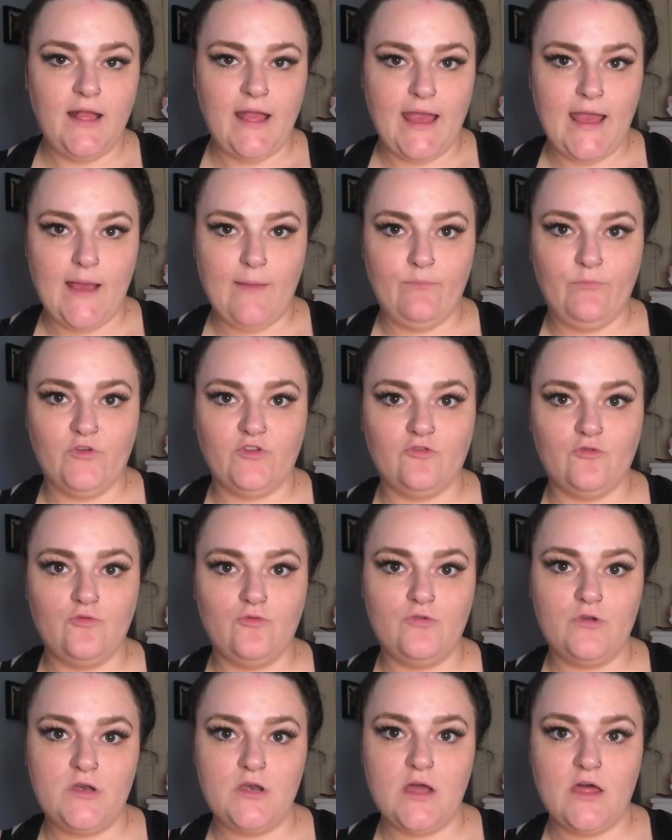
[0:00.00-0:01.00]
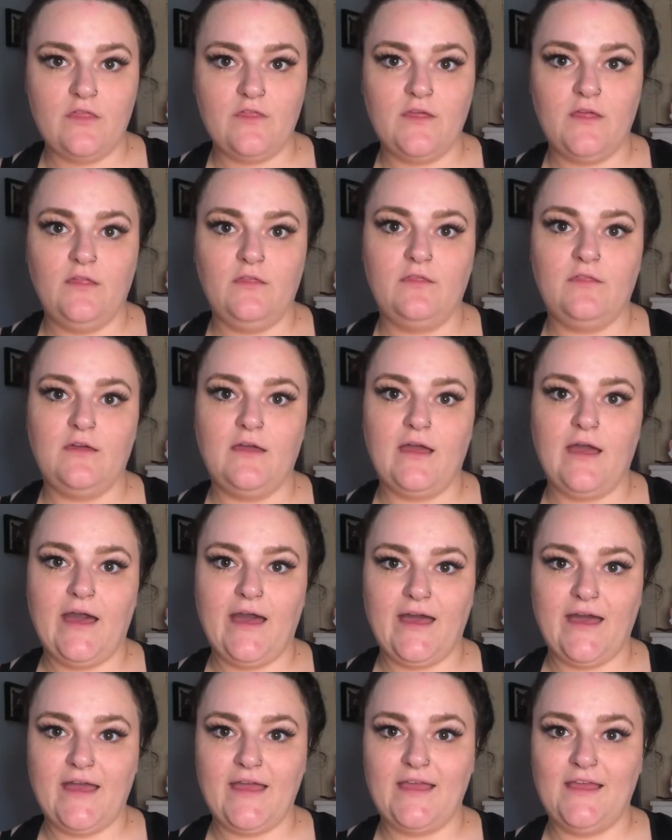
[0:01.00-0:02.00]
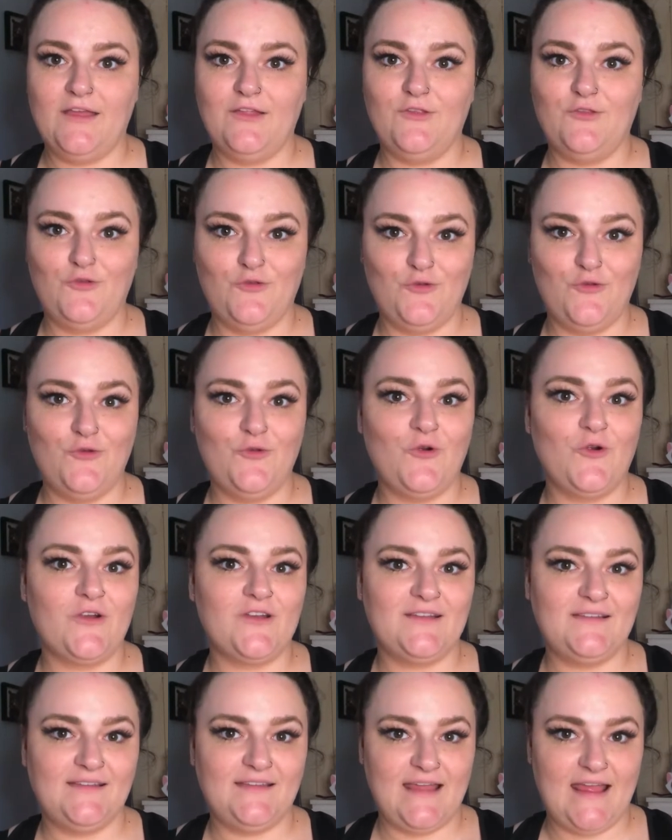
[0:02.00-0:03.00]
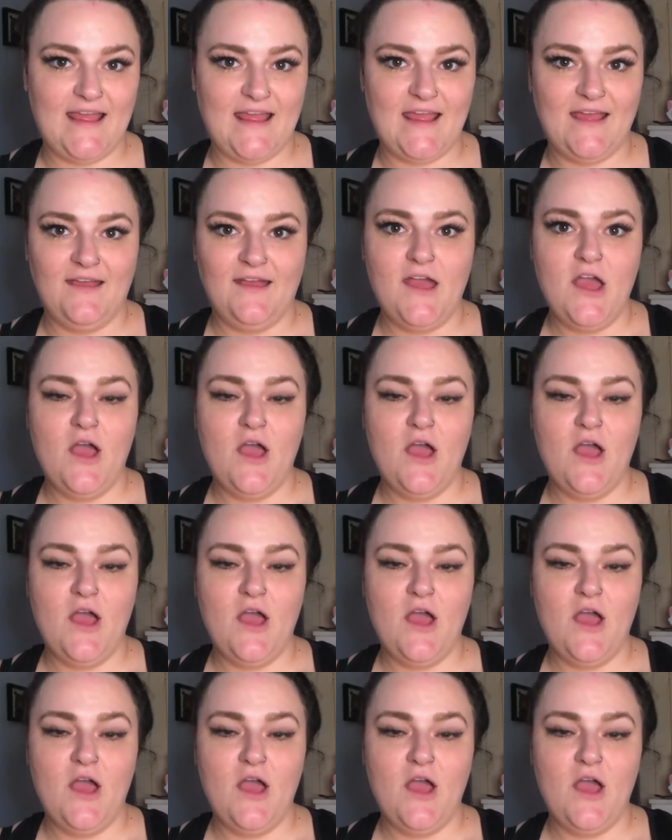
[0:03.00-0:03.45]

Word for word: um, so nothing that I do or say